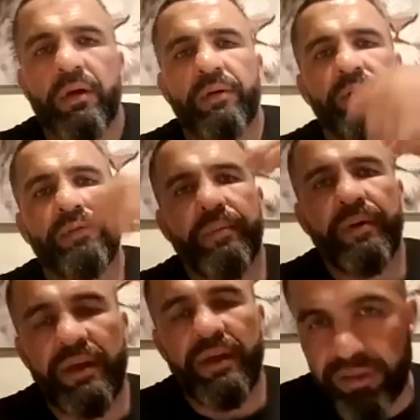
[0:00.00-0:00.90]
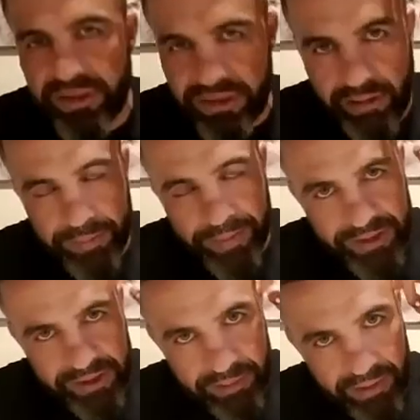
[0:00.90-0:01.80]
For me, I was speaking
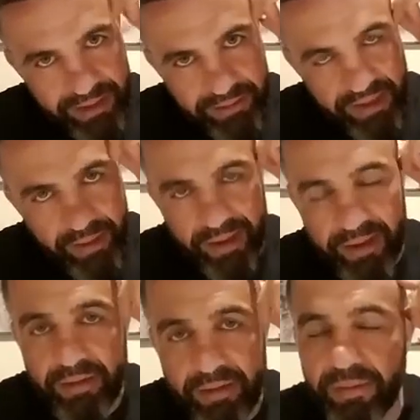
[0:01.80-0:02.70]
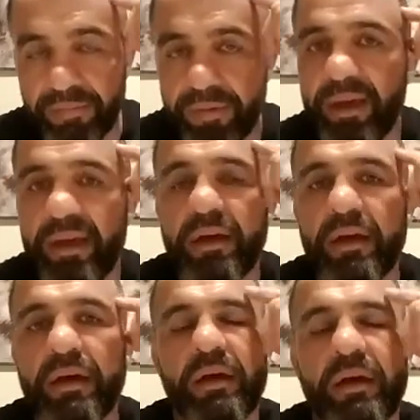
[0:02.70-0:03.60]
to some guys the other day about this, and for me,
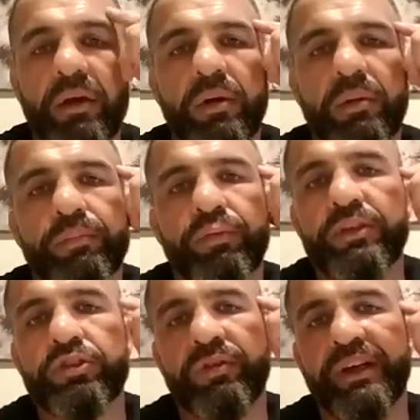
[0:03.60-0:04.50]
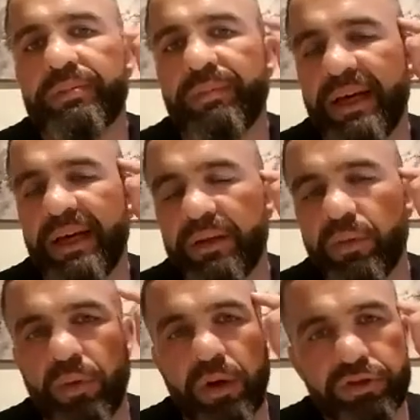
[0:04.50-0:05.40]
Britain's Strongest Man
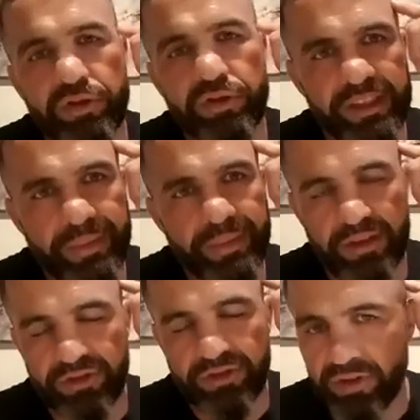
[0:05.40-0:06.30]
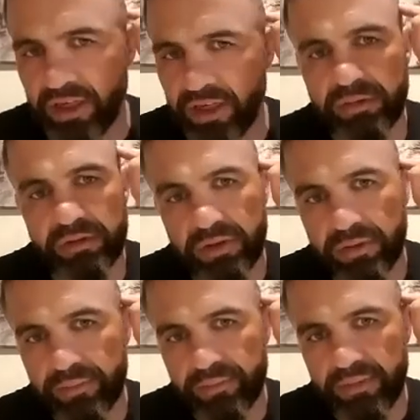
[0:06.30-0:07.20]
and World's Strongest Man, the 2 titles.
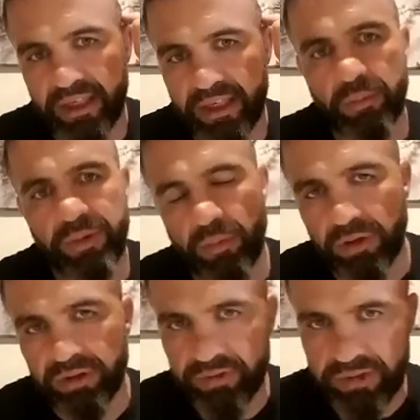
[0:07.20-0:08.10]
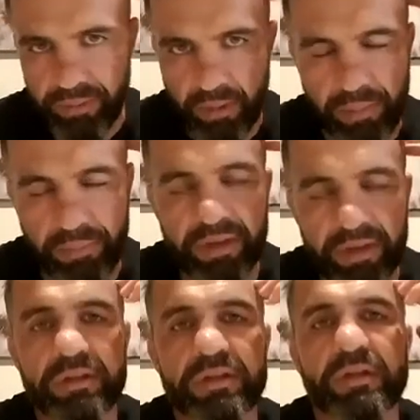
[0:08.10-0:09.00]
I didn't win Worlds, obviously, but I won
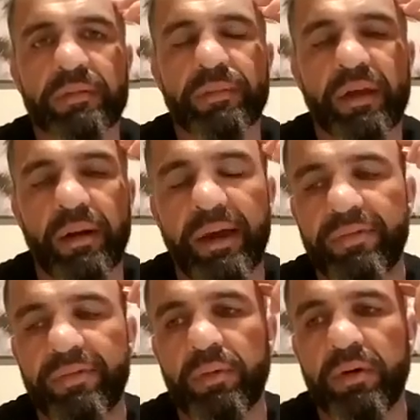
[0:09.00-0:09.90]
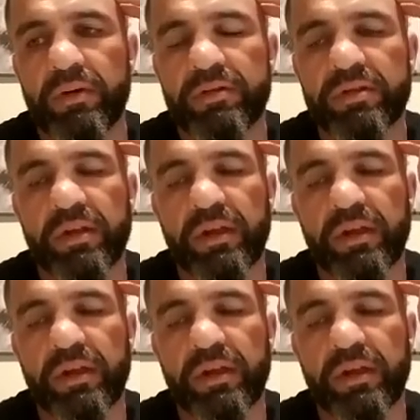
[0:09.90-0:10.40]
Britain's. Come here for Worlds.